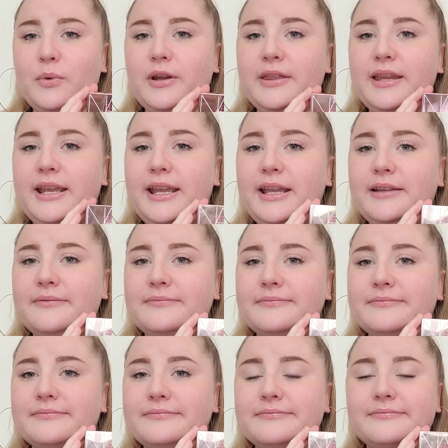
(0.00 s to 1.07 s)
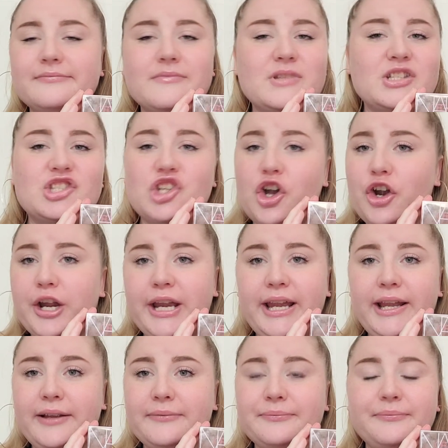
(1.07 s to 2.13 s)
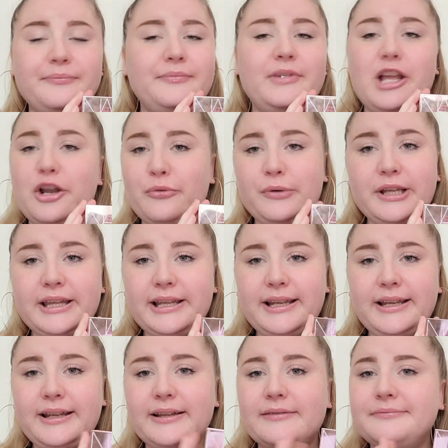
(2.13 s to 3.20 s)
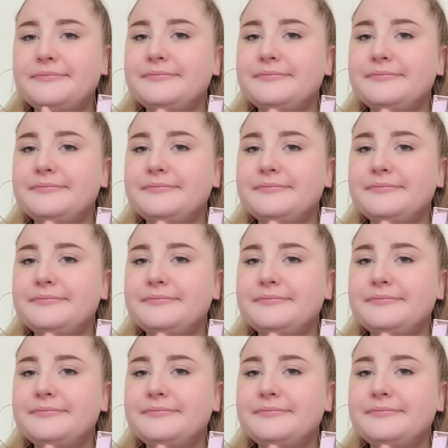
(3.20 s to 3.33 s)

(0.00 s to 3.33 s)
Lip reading: worth it. Sorry, not really.